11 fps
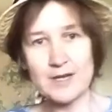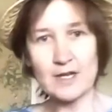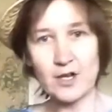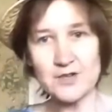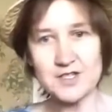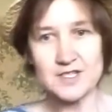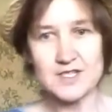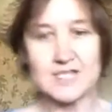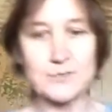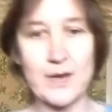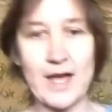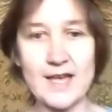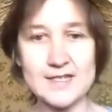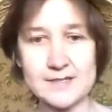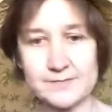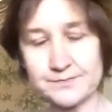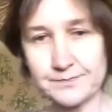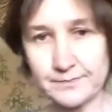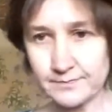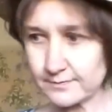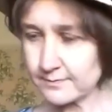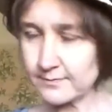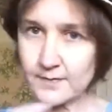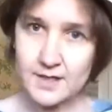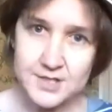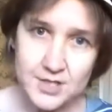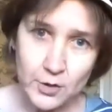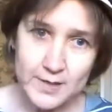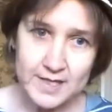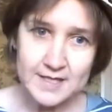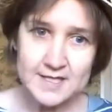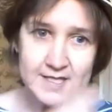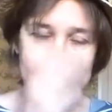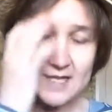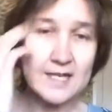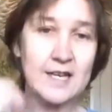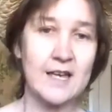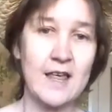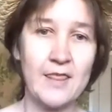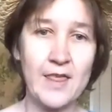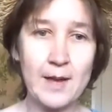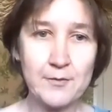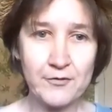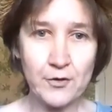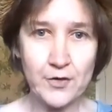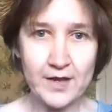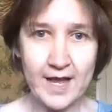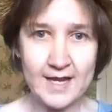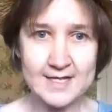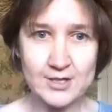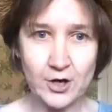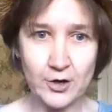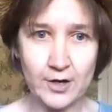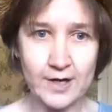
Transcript: bit closer to these bears so we can see them for the next song.